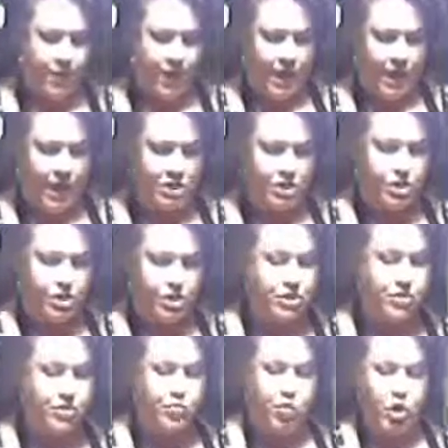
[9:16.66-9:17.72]
They
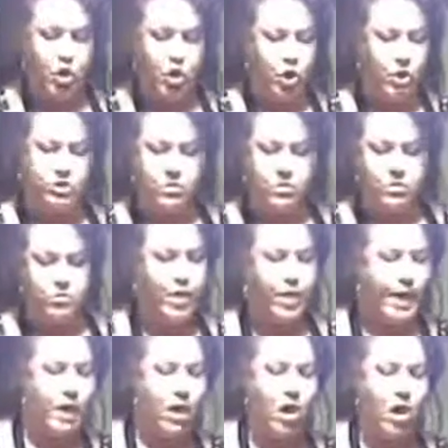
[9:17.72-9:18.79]
just were cooked
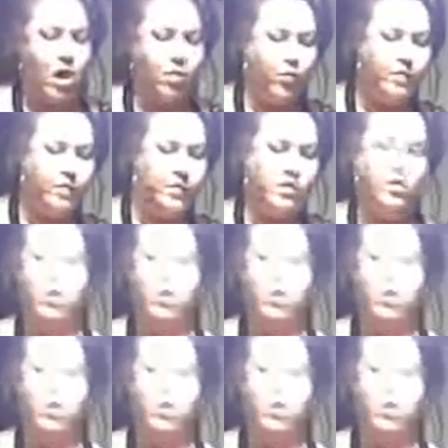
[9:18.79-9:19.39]
right along with the